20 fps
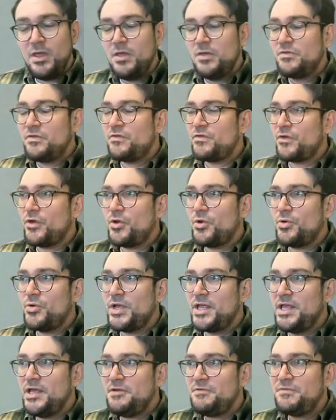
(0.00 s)
So
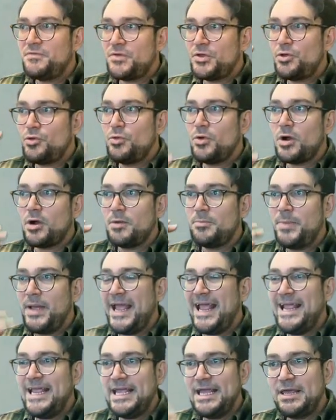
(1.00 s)
if you are
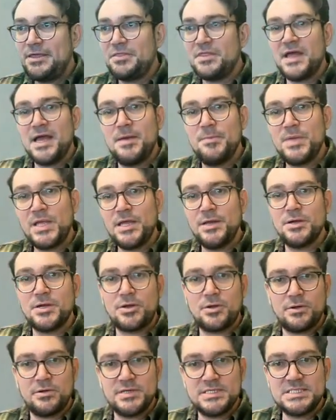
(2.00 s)
paying them in a
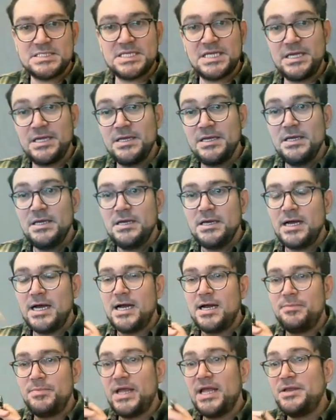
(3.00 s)
currency
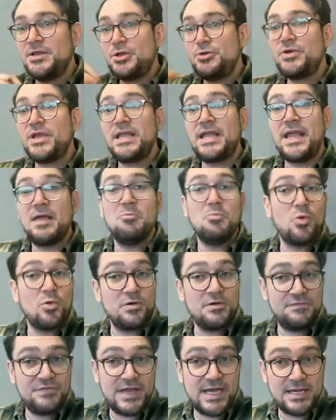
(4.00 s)
and you can get
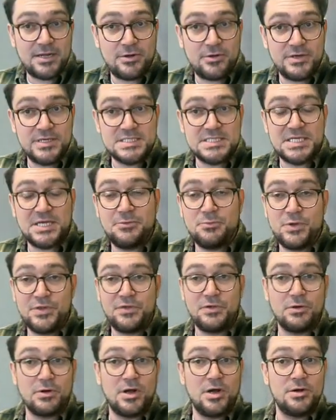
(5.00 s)
more of that currency
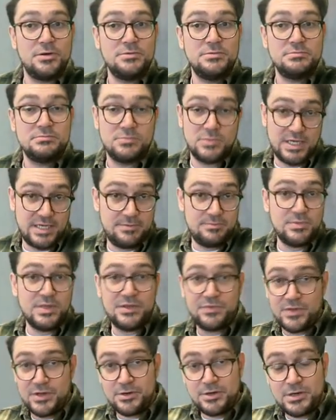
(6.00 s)
with your own, right,
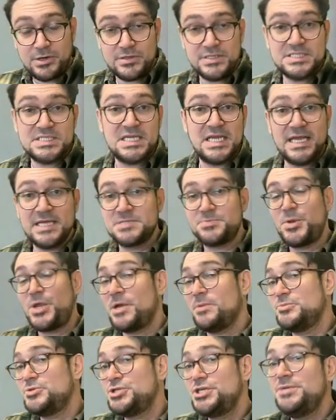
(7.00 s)
that their currency has
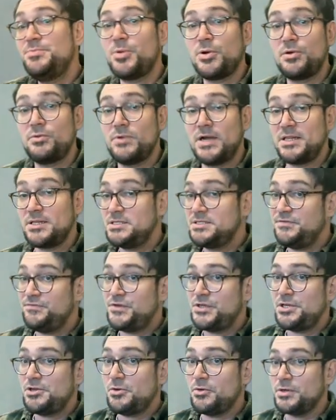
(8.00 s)
become cheaper relative
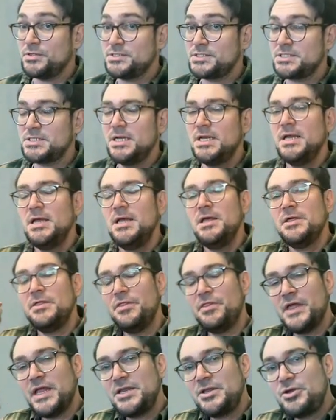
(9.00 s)
to yours,
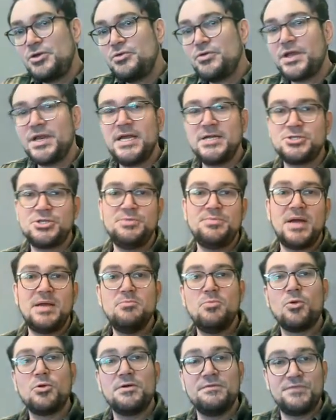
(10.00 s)
then you can actually buy
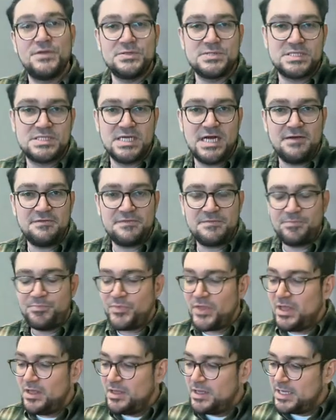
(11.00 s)
more of their stuff.
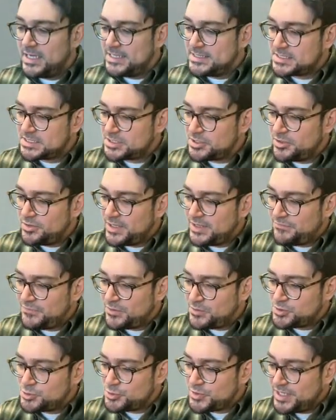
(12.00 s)
And so if
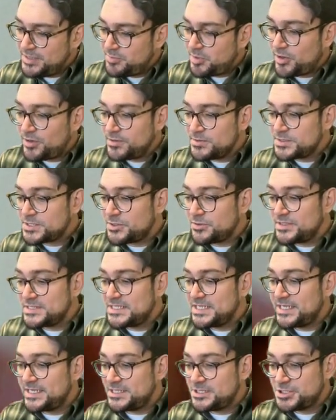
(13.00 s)
your trade partner's
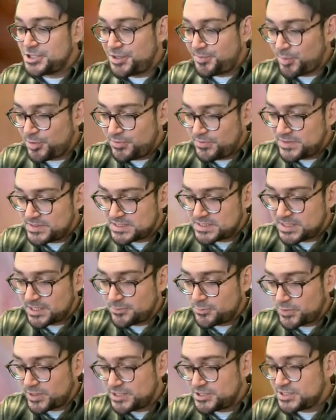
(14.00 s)
currency gets cheaper, this is kind
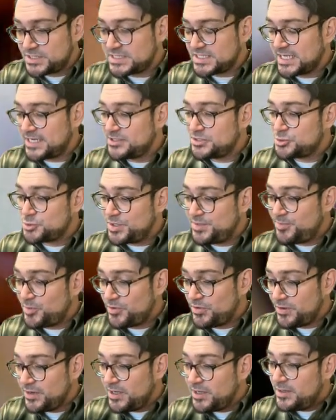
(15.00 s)
of what I just said,
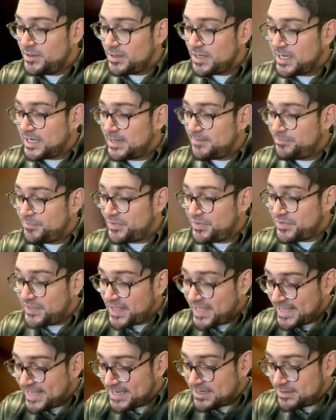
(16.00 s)
cheaper,
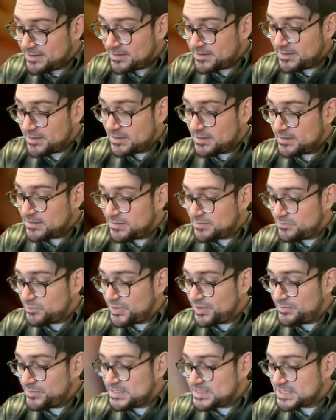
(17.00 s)
then
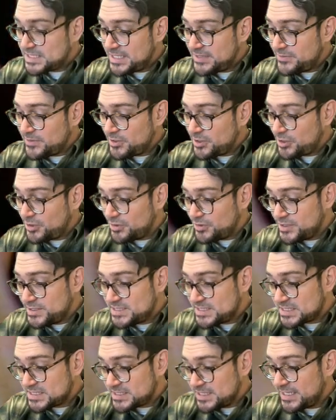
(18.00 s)
we would say their
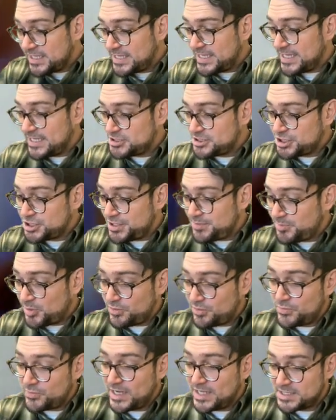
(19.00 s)
goods get
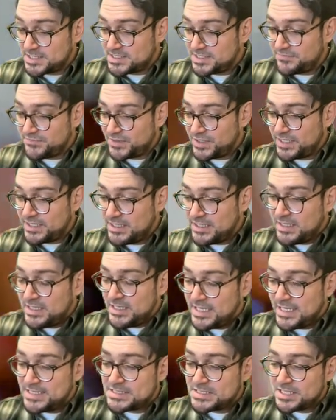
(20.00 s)
cheaper relatively.
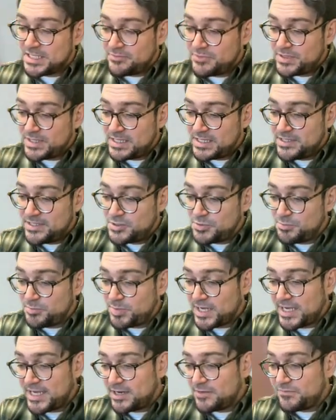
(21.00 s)
And so that would lead to
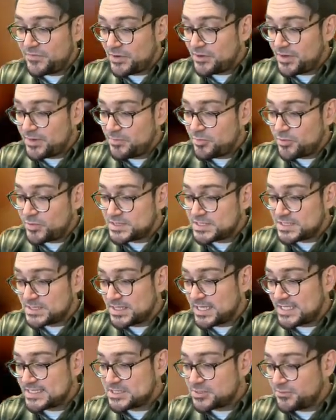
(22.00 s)
buying of their imports
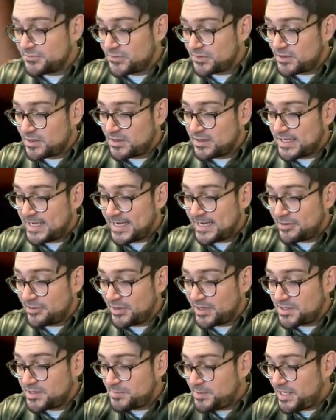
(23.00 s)
and less overall
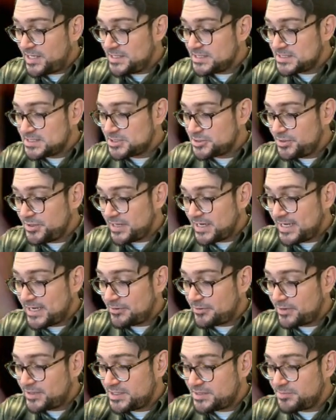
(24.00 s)
aggregate demand. And so your
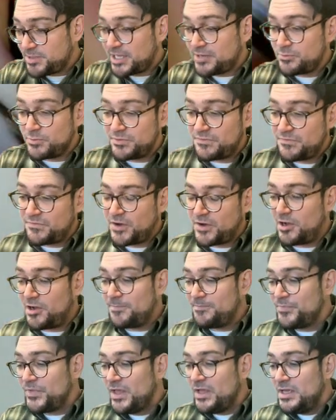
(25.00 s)
aggregate demand would
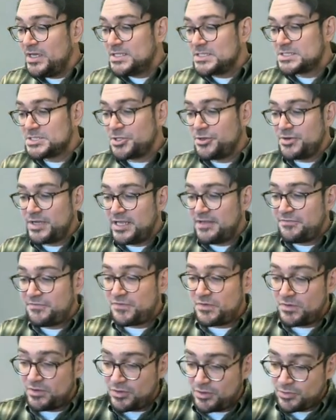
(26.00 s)
fall. So
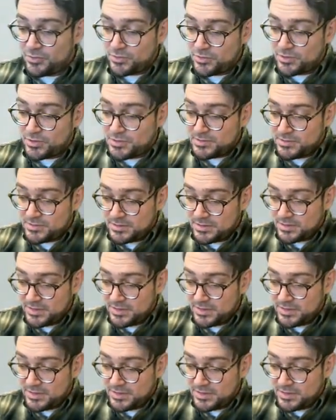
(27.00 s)
if your